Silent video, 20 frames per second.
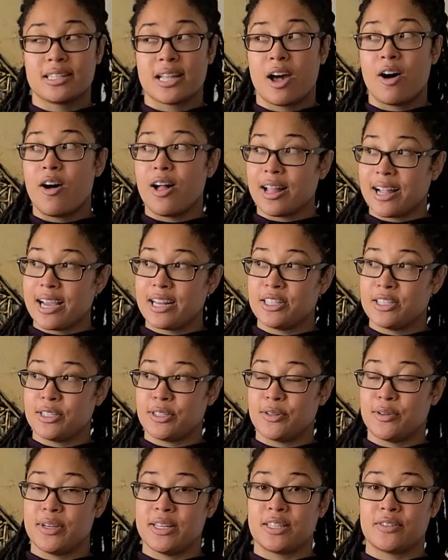Now all I gotta
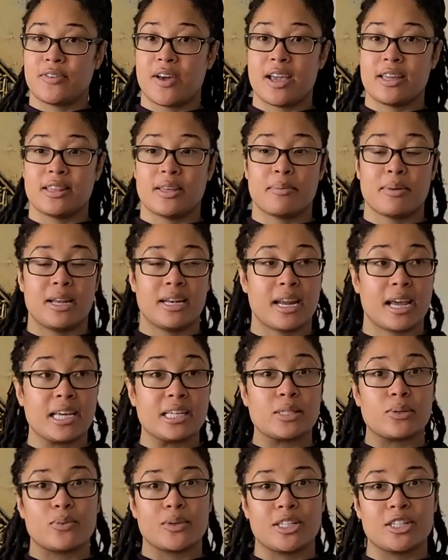do is find them a
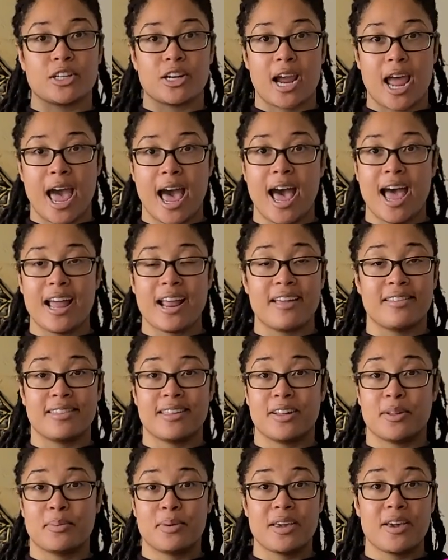nice winter hat and
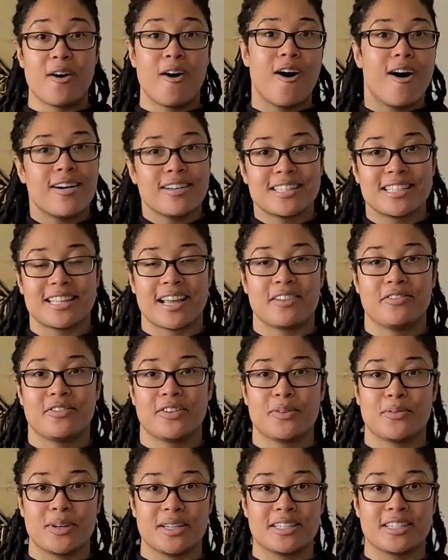they'll be all set
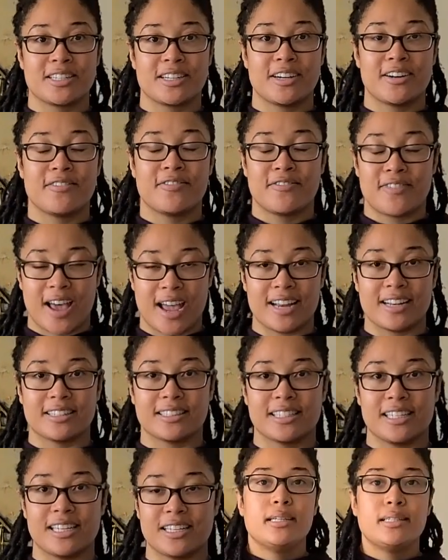for winter
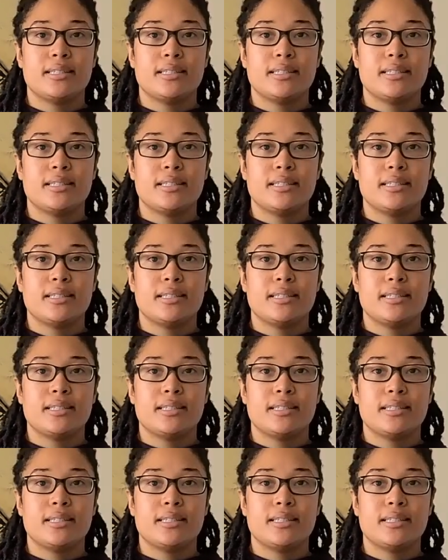finally.